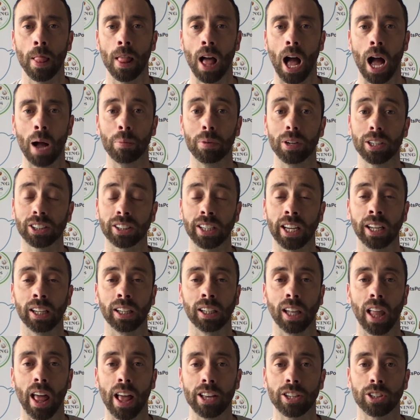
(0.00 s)
I'm going to say
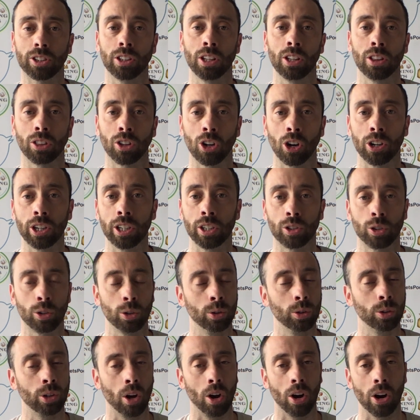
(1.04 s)
less than
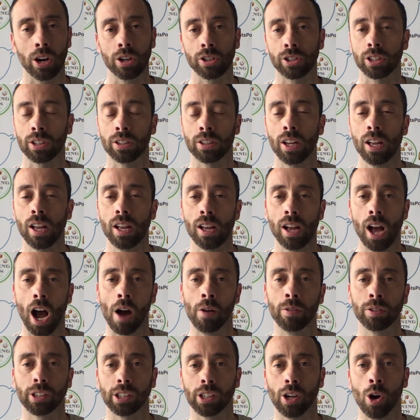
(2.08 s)
32 yards, and
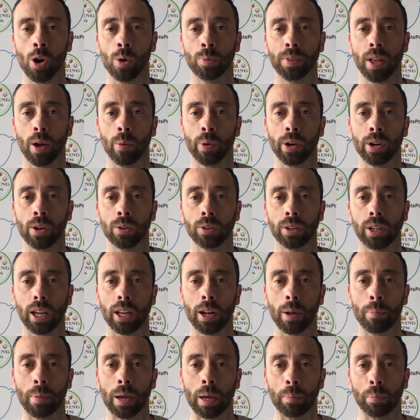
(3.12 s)
obviously hope that we don't get a
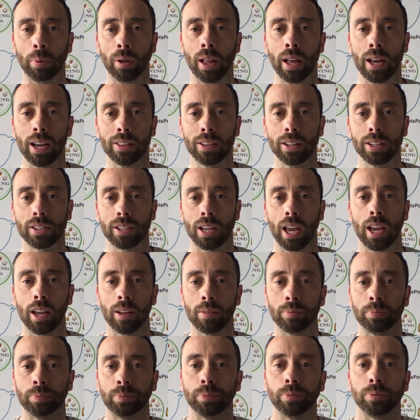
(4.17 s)
big play in this game.